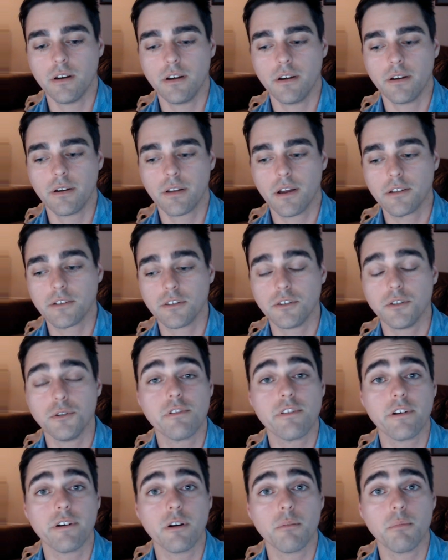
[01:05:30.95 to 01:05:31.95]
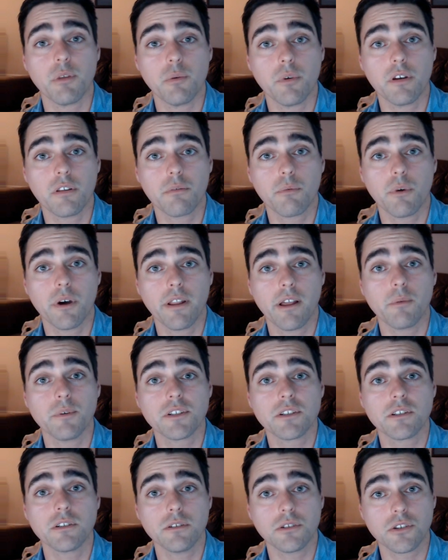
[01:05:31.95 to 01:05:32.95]
got to do therapy with while I was
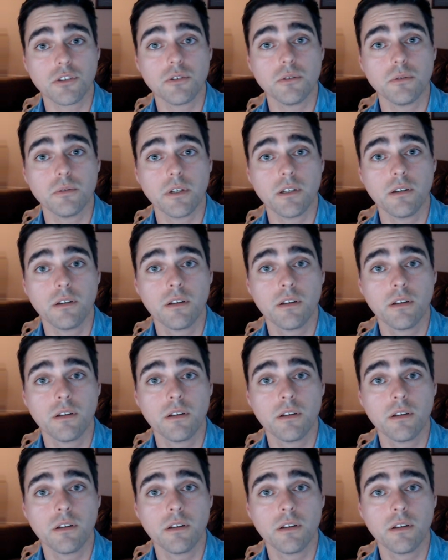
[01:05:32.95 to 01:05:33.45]
still a student,